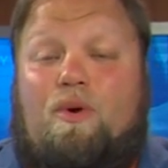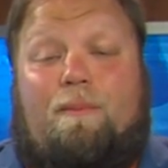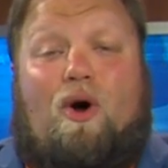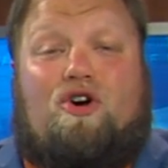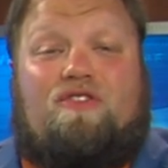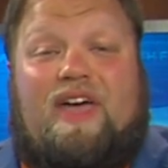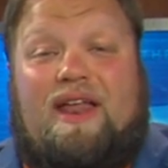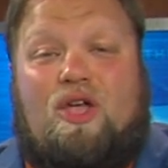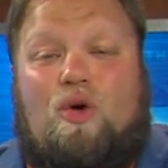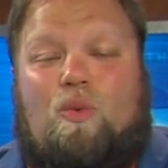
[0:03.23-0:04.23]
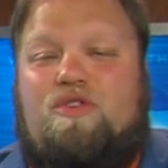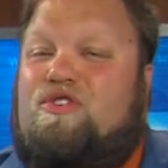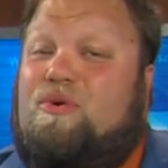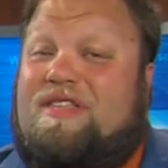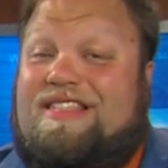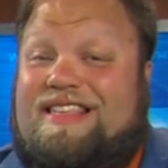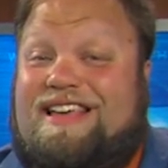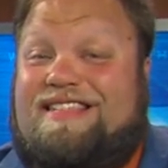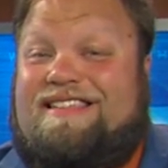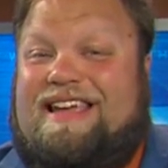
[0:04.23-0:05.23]
Well, part of that was due to
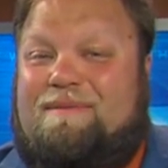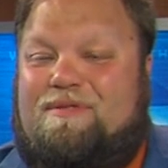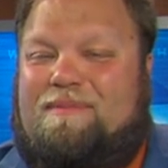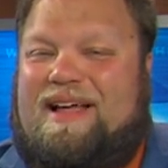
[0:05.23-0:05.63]
six teams